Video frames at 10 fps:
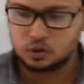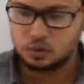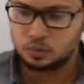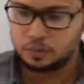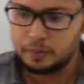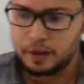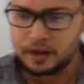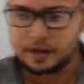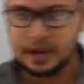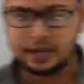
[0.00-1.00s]
to
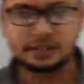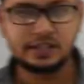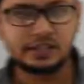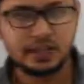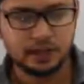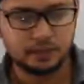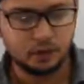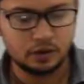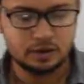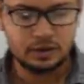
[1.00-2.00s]
make SEZ
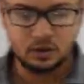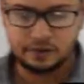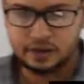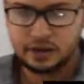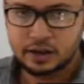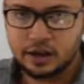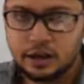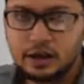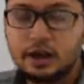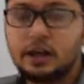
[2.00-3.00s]
policy of India
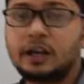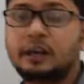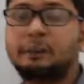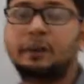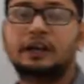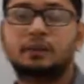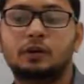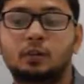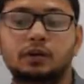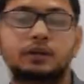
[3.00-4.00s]

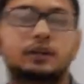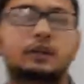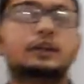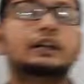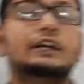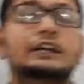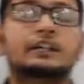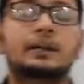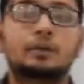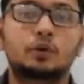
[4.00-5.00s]
compatible with the
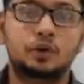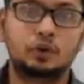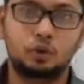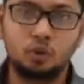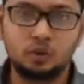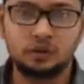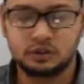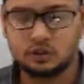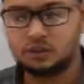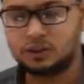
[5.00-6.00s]
WTO rules.
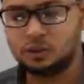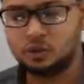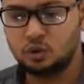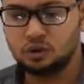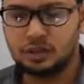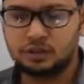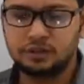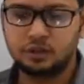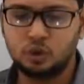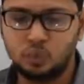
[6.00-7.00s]
So, as you know that
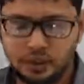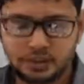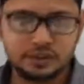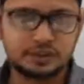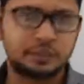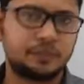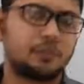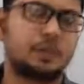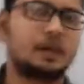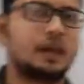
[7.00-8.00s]
US
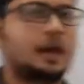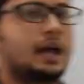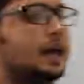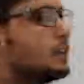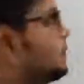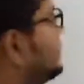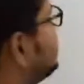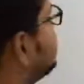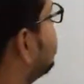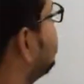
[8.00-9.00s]
has
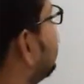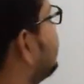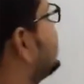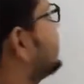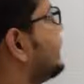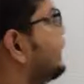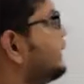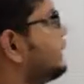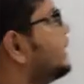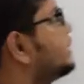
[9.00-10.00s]
been taking India
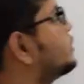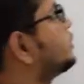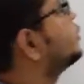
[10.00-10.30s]
again and again